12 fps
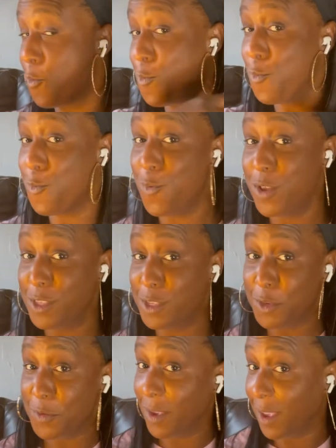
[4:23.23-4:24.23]
What do you
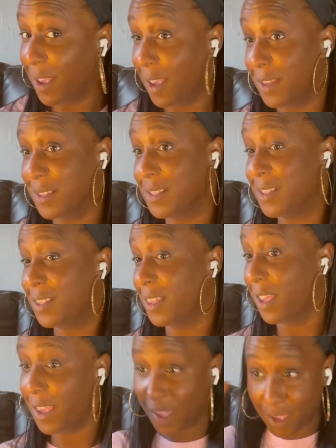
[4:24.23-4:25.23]
guys think?
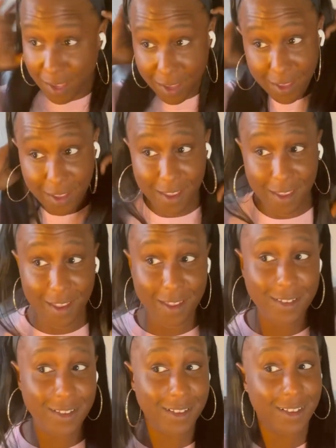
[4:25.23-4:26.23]

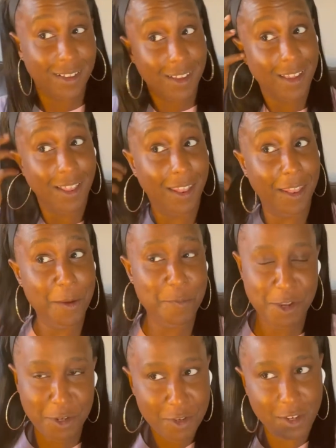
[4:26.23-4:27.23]
Let me know in
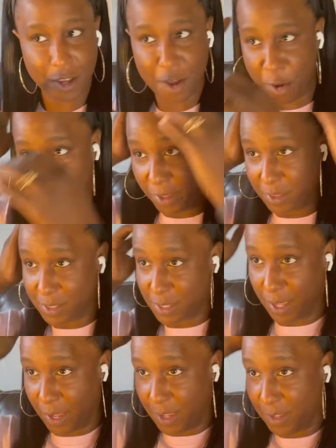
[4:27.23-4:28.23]
the comments.
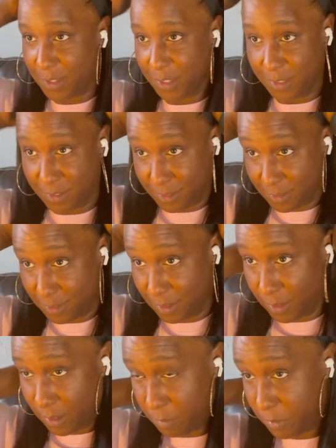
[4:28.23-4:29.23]
Like, let
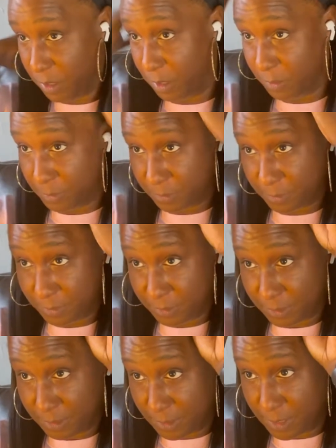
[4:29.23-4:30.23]
me
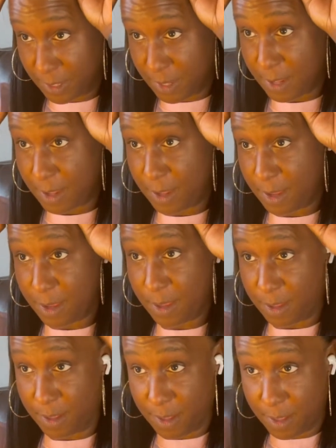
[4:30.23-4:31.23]
know
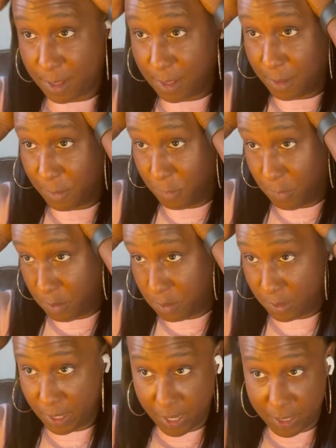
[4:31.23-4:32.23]
what you
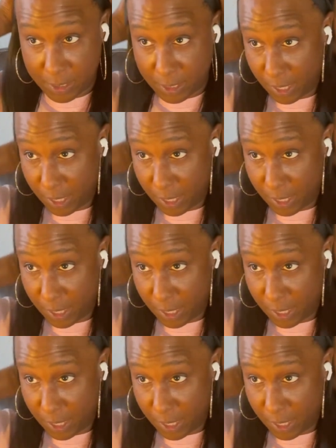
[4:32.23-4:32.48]
guys think